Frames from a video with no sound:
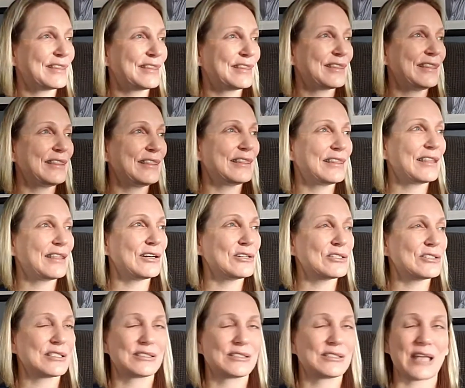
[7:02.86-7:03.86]
There's,
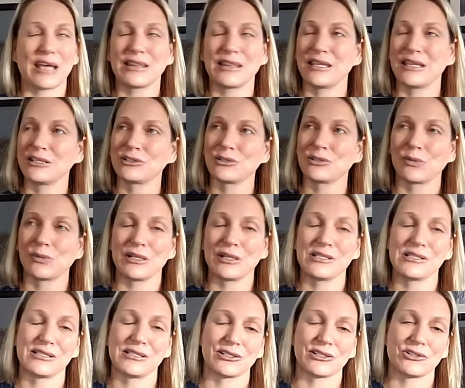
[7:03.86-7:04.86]
I think,
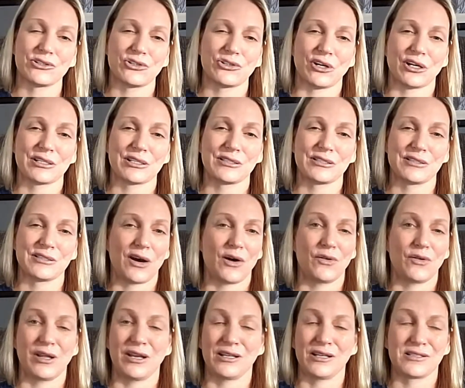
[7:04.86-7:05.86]
26 trucks now,
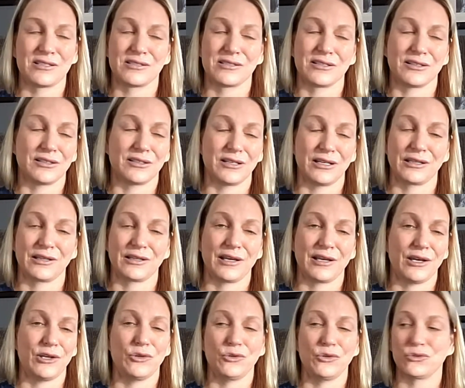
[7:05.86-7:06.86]
and it's still like that.
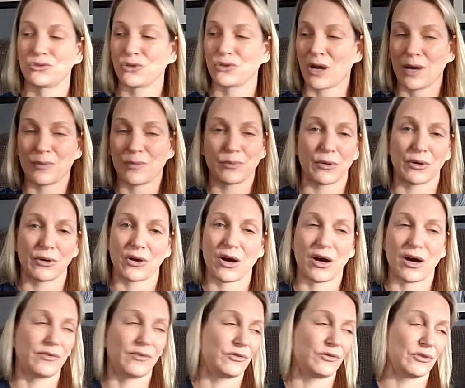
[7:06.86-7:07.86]
You drop one
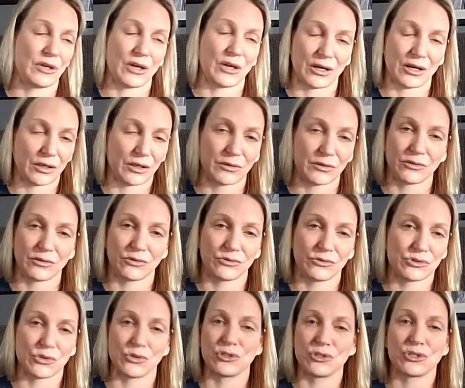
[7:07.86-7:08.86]
off, you got to, as
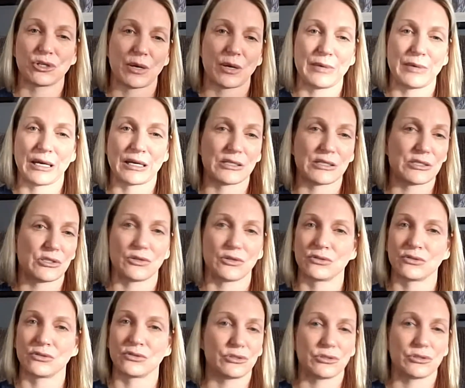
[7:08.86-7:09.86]
soon as you come back in
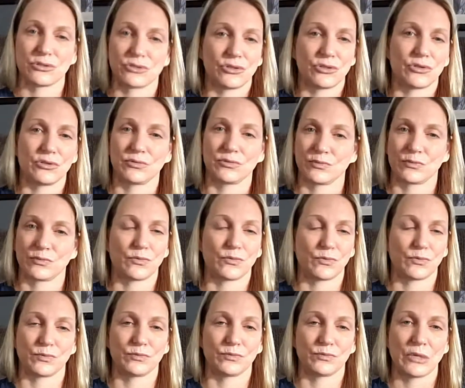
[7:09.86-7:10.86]
service, you're
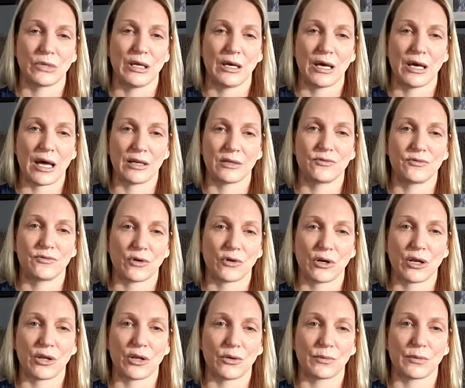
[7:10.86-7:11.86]
headed for
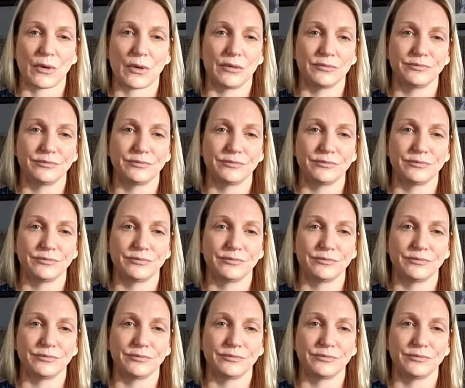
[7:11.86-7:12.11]
another run.